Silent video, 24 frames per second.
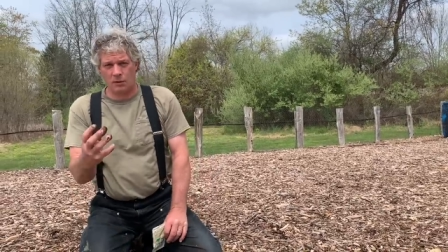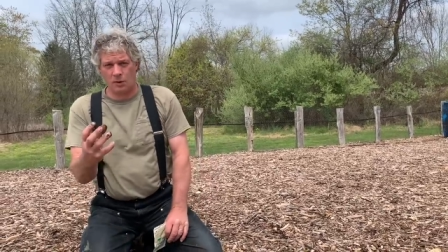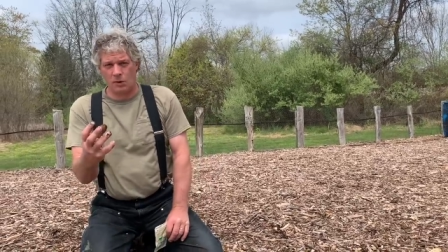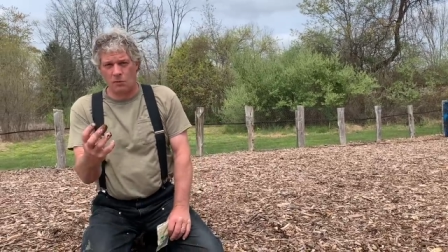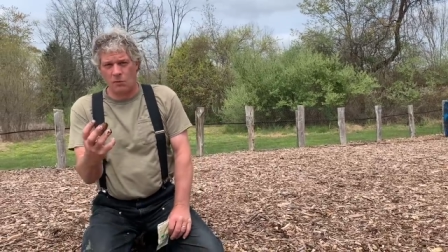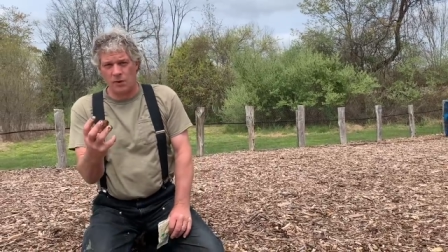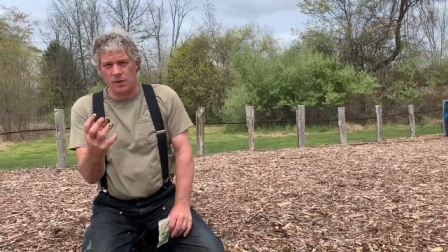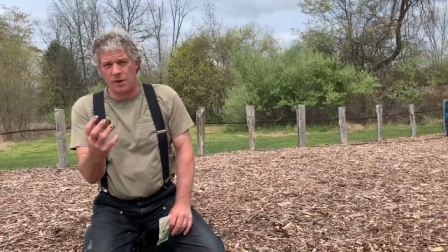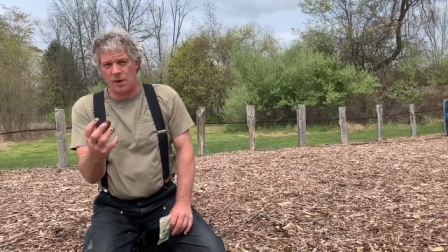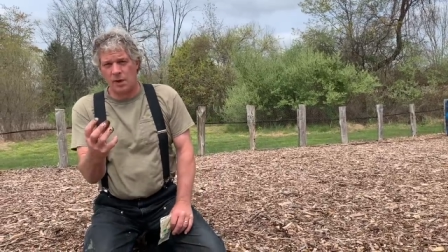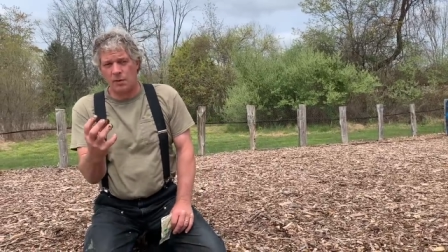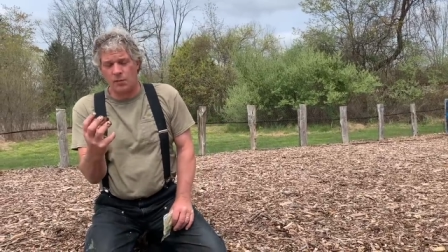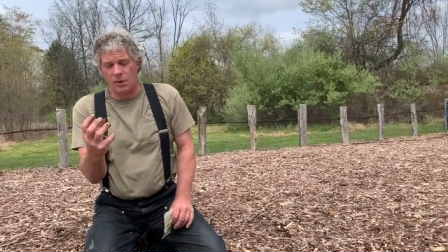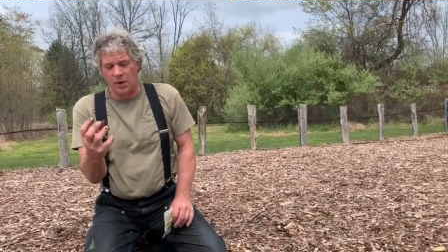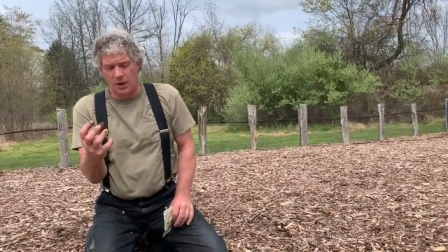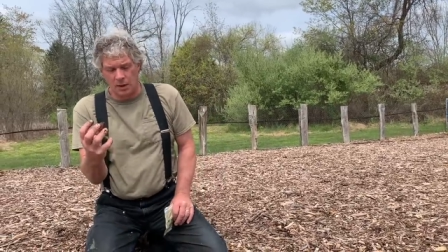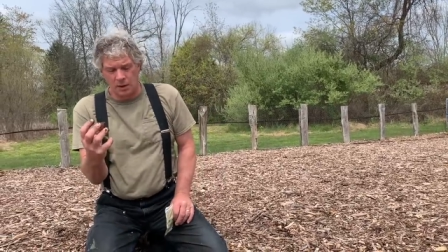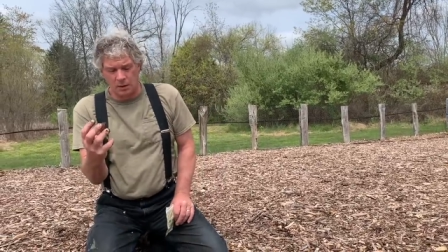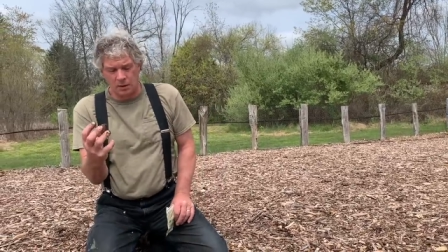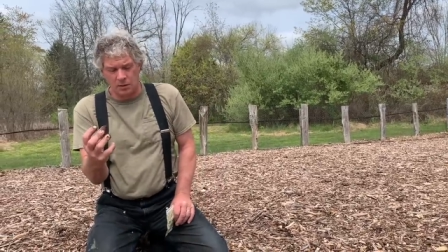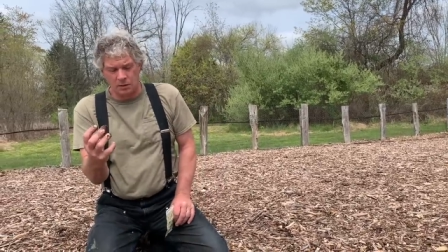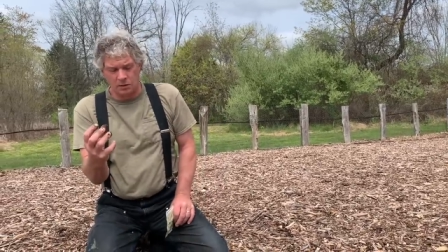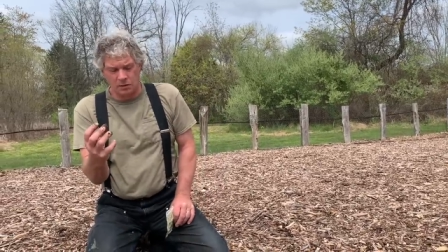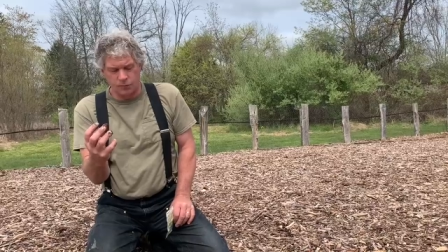When they
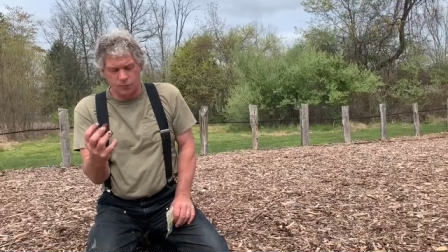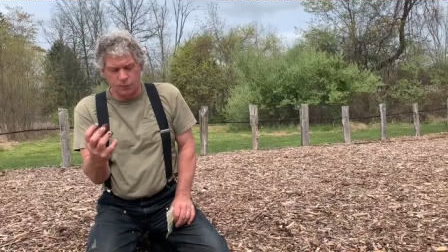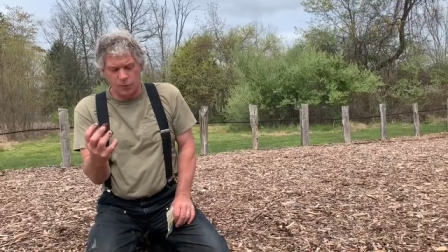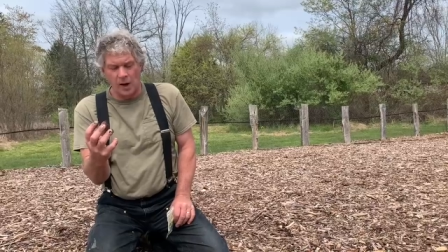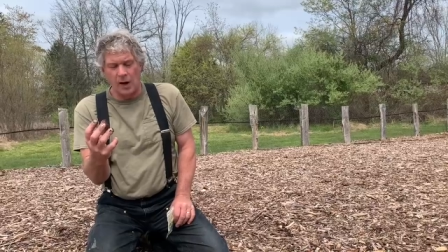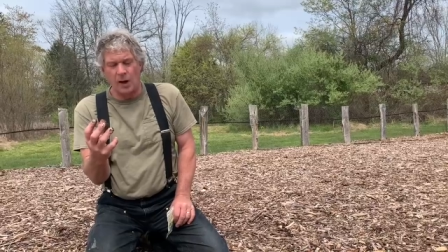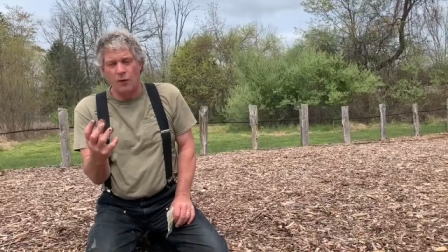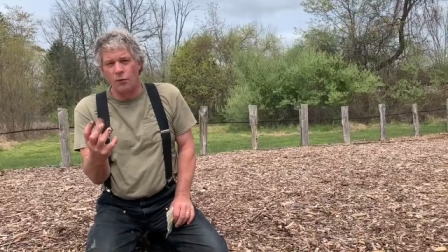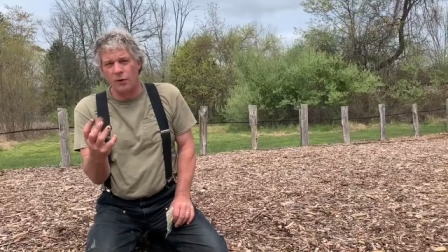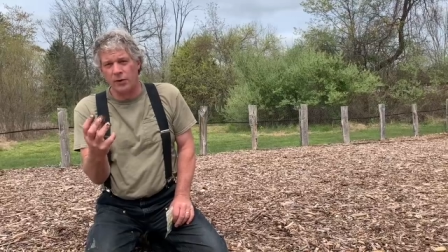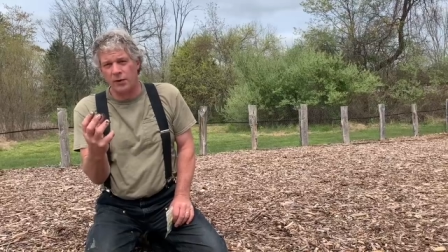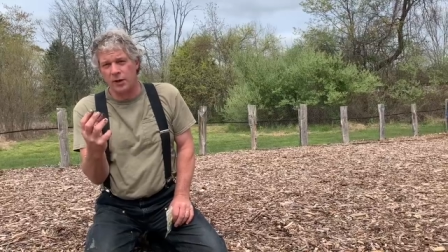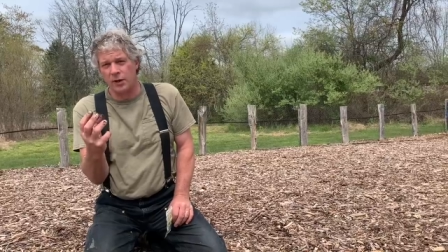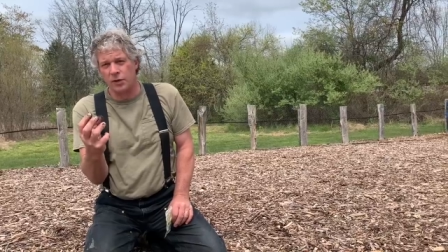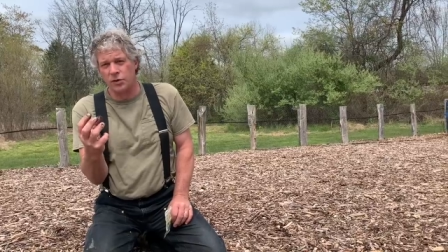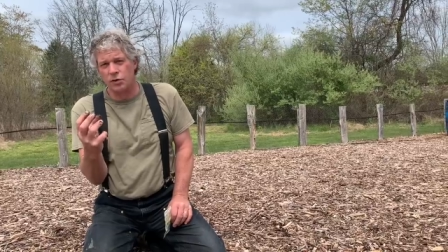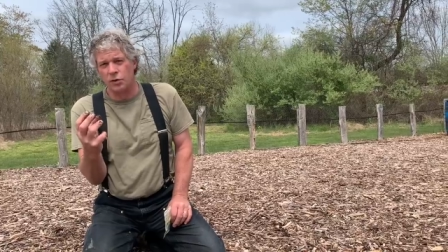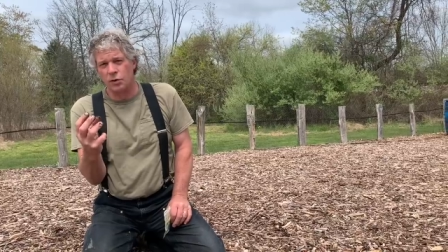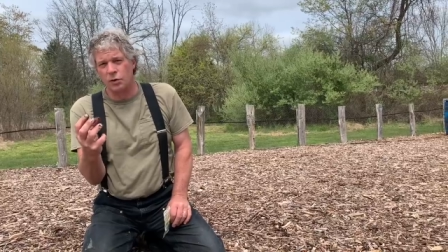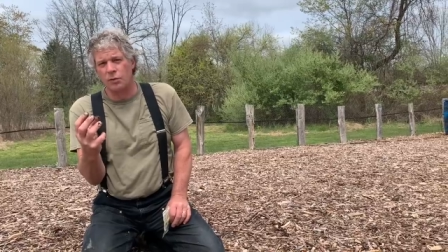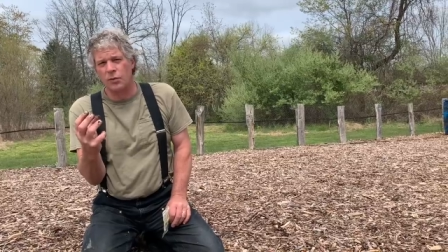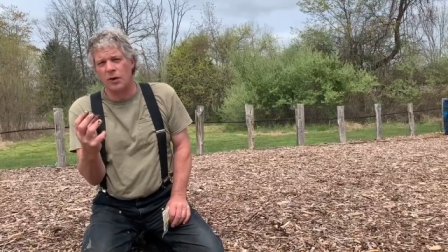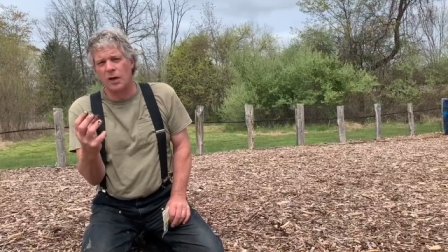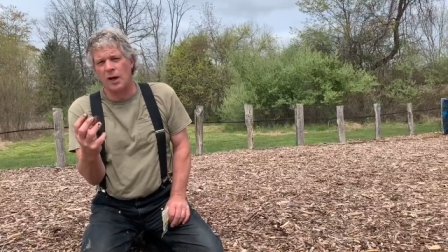begin to sprout, when they
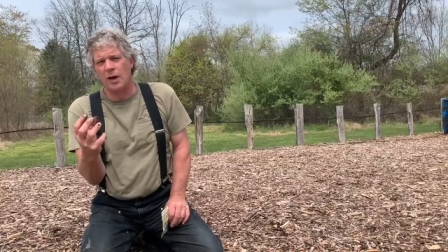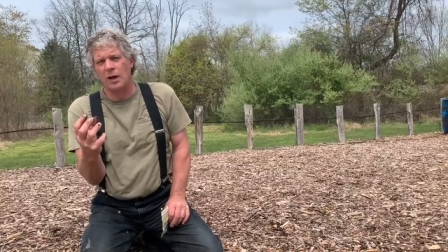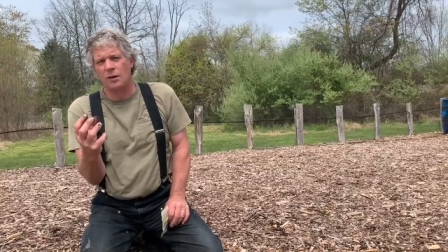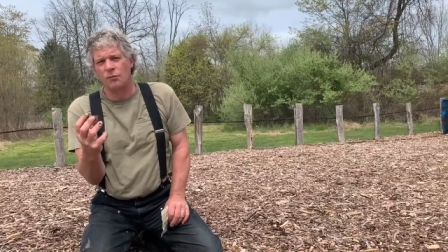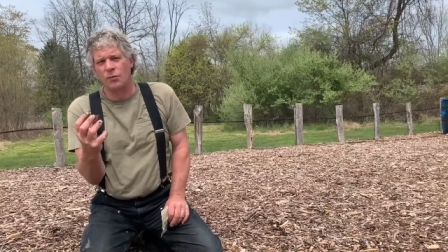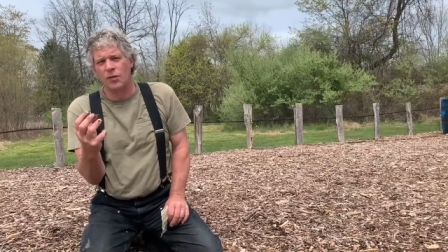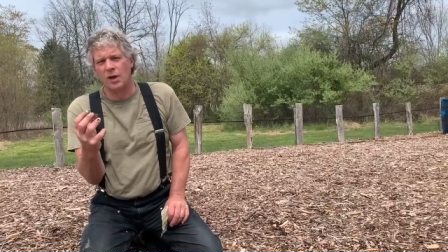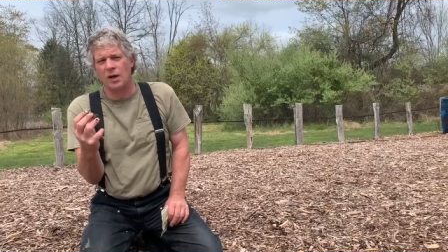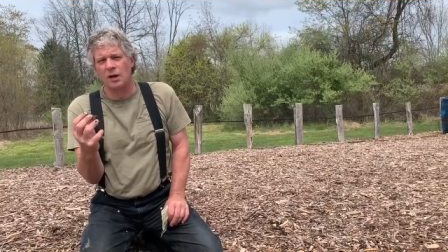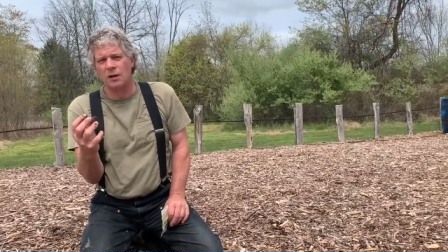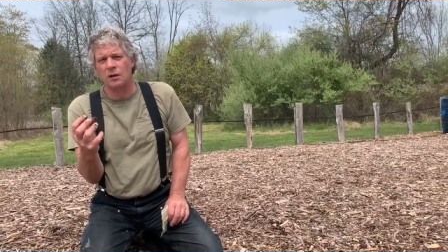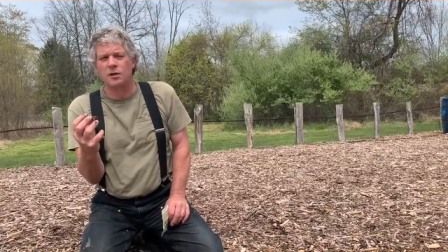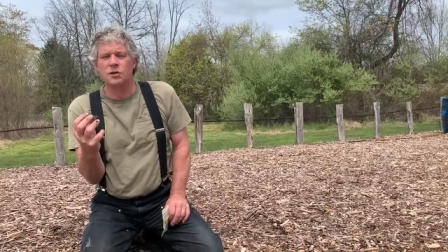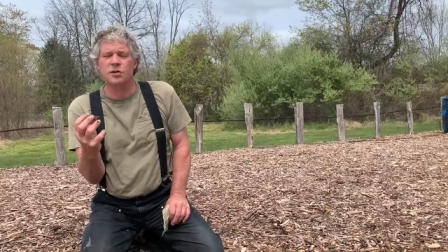germinate and begin